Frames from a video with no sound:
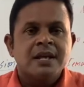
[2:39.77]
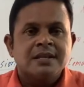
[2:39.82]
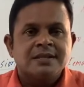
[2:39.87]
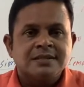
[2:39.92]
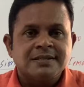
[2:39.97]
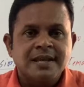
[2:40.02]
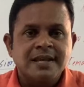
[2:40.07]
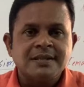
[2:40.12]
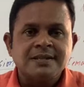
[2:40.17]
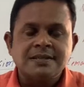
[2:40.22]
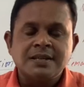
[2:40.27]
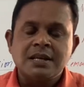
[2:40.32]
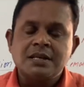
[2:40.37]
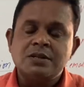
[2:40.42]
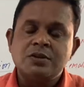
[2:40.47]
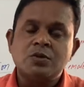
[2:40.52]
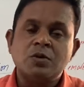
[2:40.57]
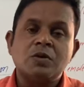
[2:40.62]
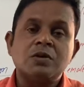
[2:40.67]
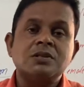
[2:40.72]
Census
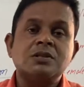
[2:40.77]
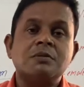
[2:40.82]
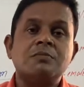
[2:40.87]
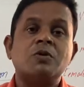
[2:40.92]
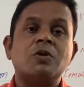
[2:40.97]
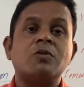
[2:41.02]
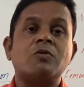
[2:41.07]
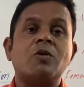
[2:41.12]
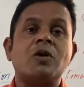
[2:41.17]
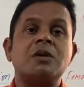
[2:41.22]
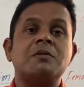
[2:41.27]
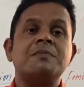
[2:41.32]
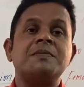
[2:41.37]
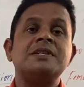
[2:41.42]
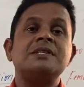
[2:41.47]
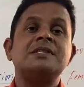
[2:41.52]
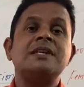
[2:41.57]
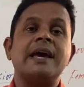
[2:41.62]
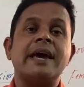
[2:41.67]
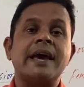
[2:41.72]
shows about what
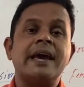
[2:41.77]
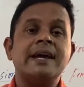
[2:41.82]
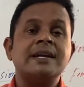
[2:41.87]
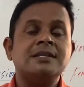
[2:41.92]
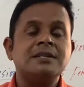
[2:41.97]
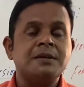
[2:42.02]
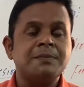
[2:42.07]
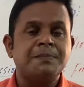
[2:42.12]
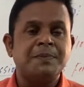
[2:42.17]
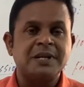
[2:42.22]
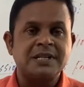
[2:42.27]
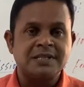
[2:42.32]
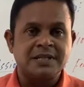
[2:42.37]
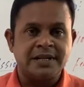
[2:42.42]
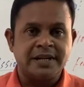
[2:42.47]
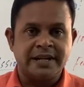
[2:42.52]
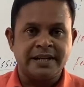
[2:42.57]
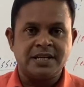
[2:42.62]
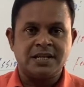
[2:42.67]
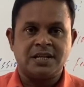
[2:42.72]
means age
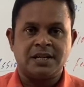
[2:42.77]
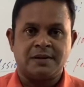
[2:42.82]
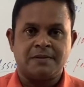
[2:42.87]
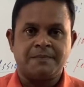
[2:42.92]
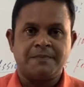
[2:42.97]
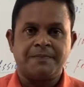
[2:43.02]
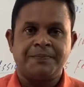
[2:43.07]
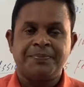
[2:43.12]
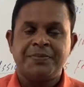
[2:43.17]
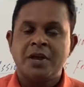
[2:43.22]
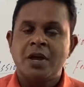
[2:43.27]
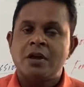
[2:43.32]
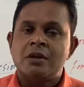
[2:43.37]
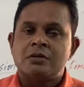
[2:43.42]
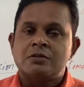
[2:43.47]
representation.